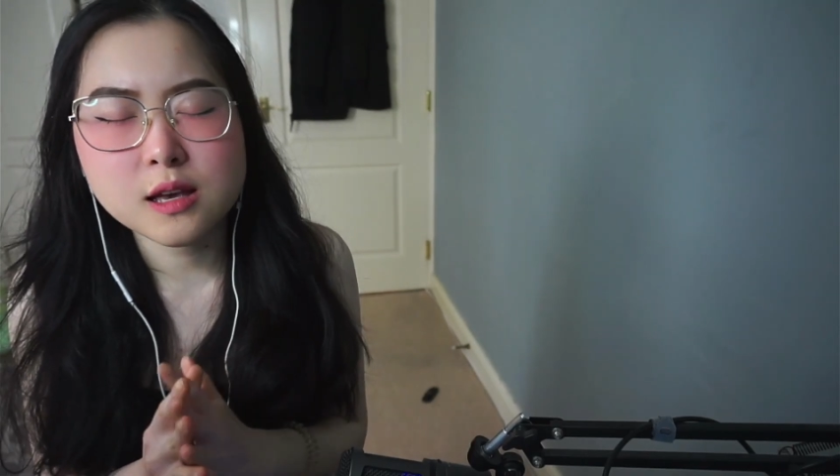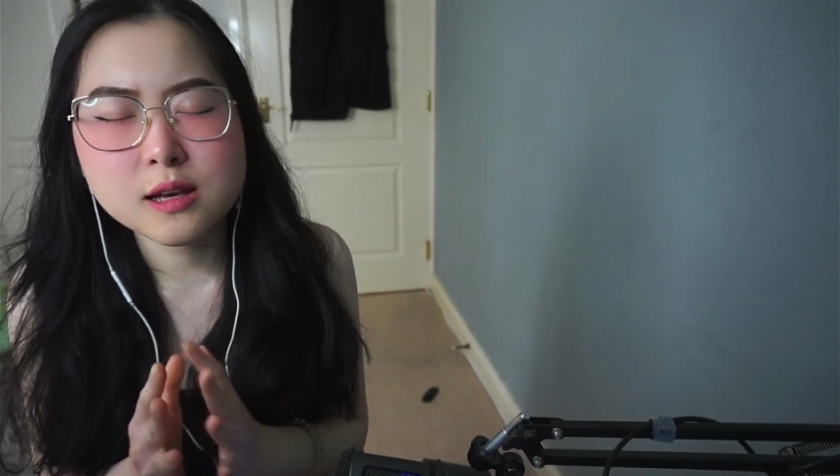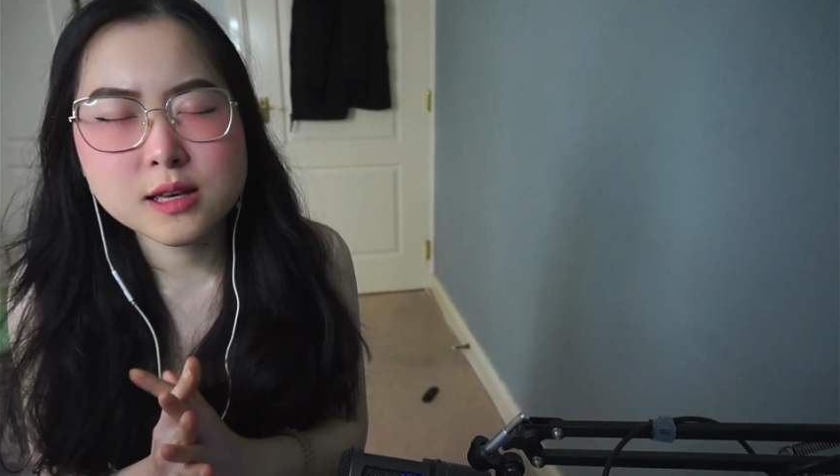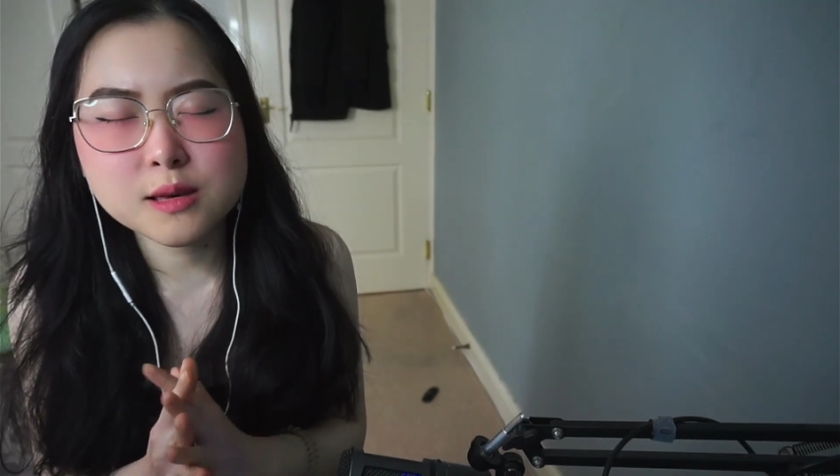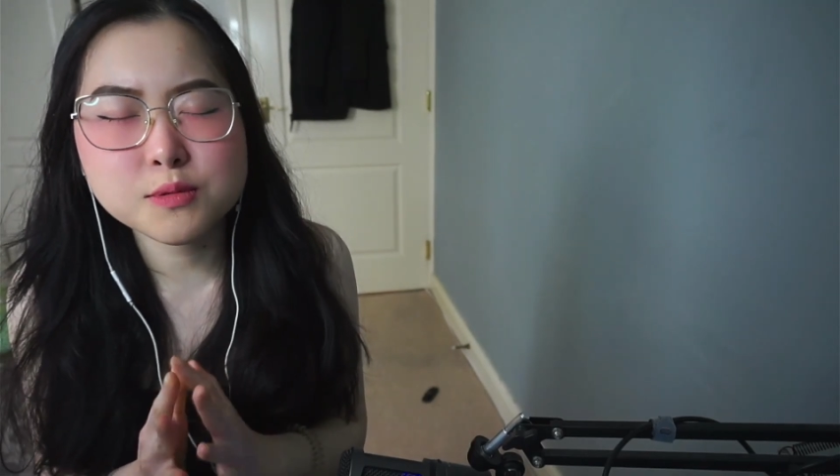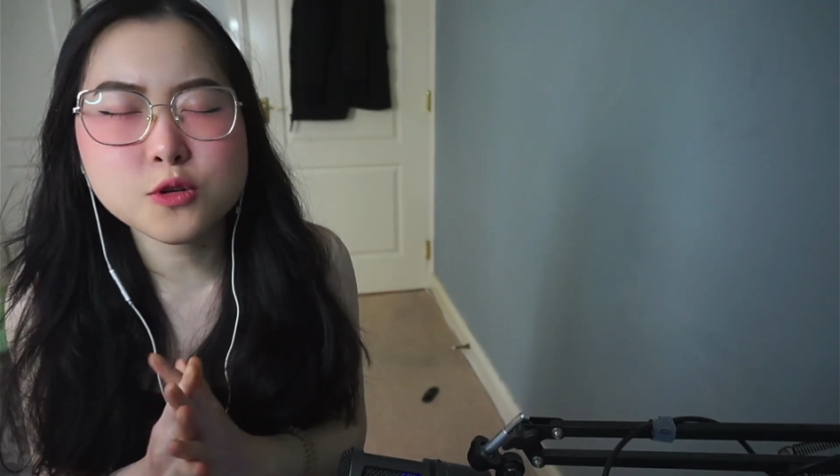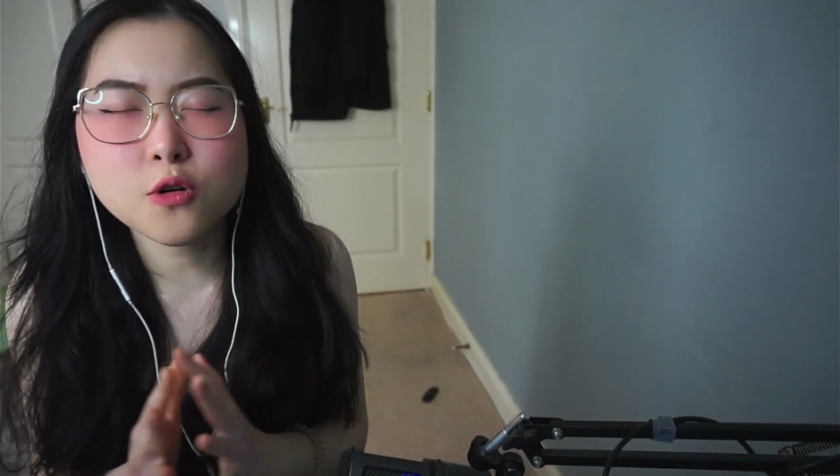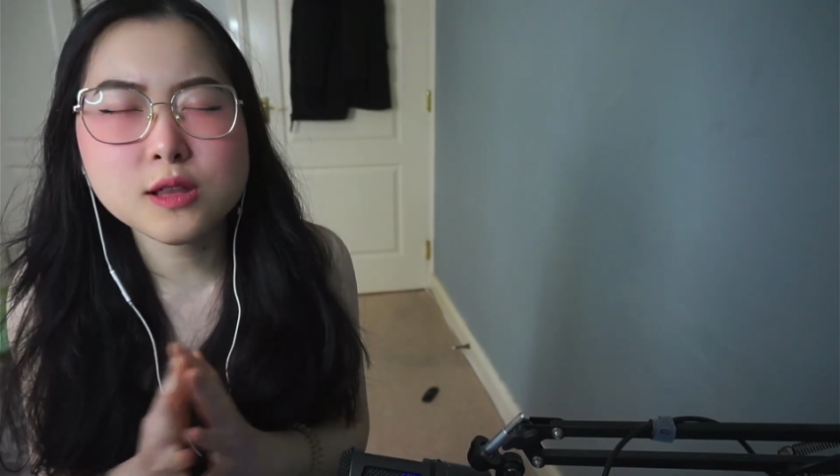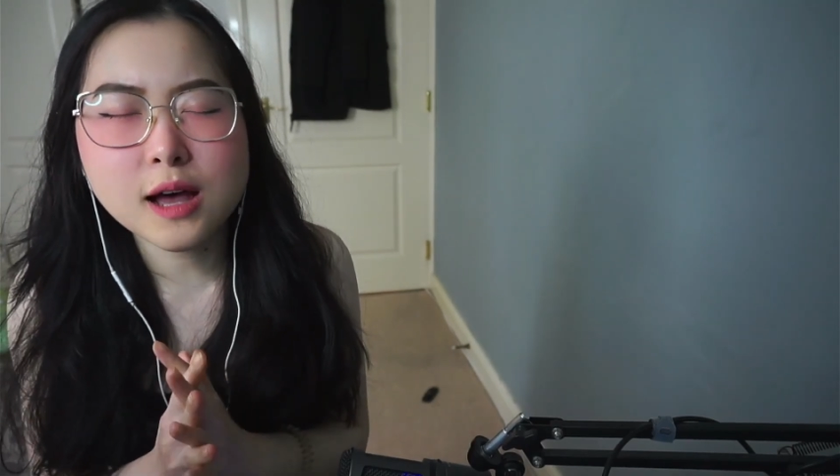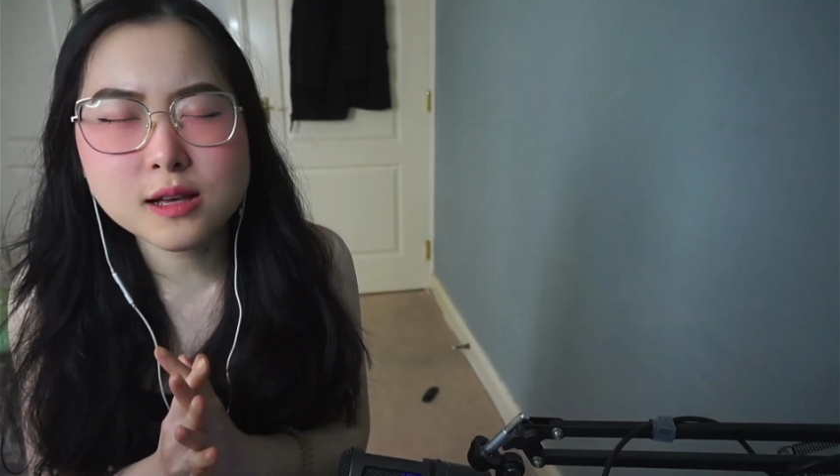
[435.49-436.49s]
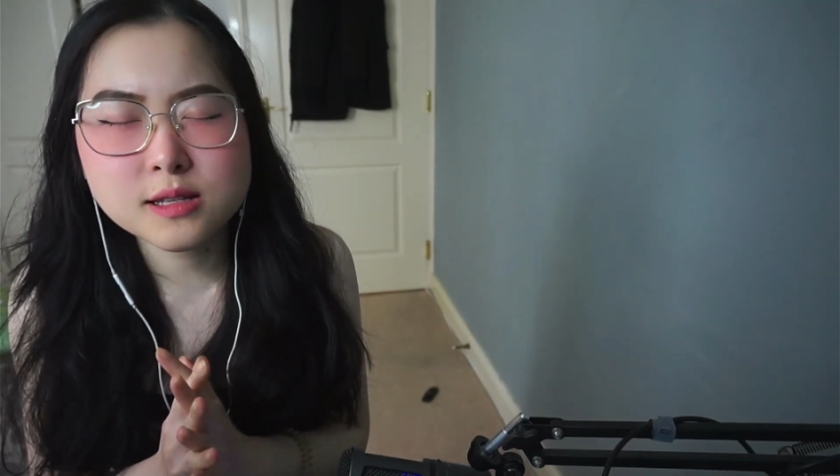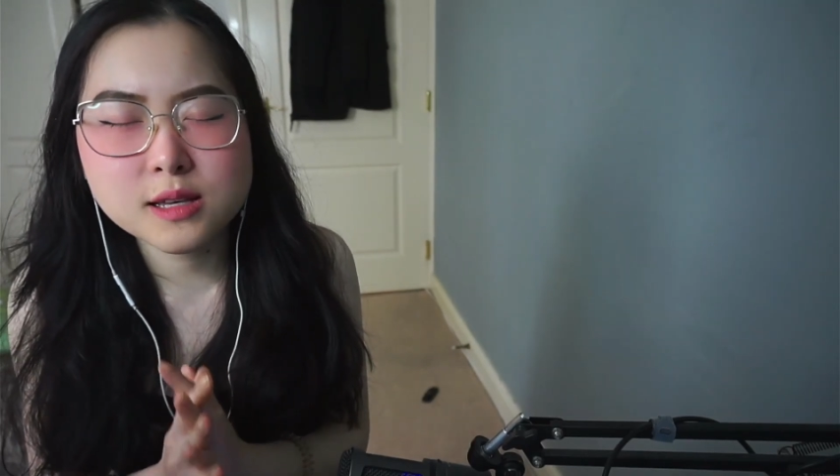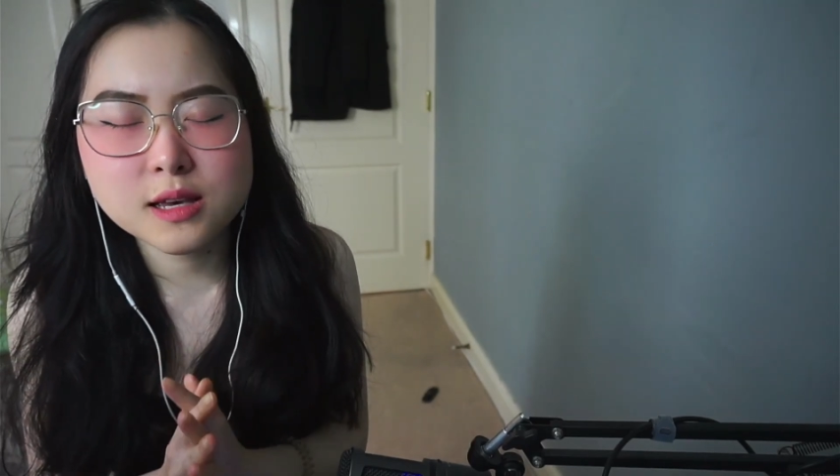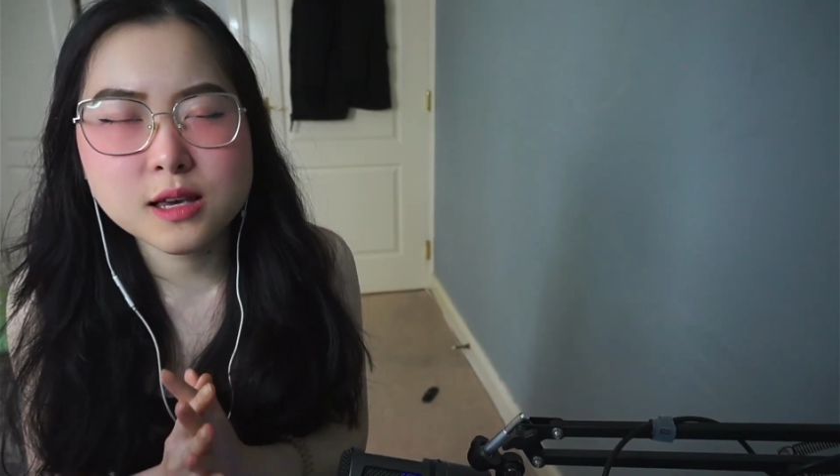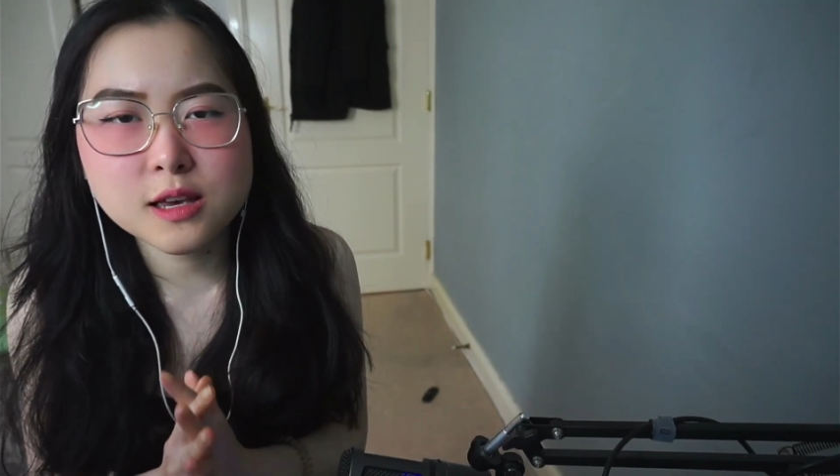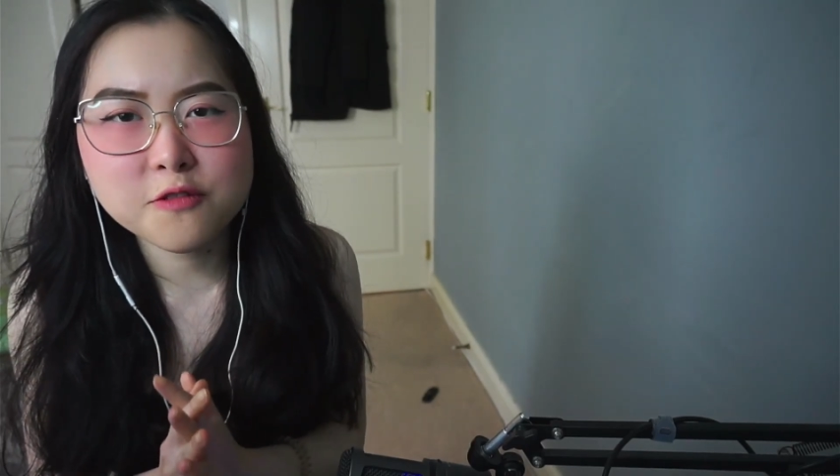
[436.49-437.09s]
keeps on asking if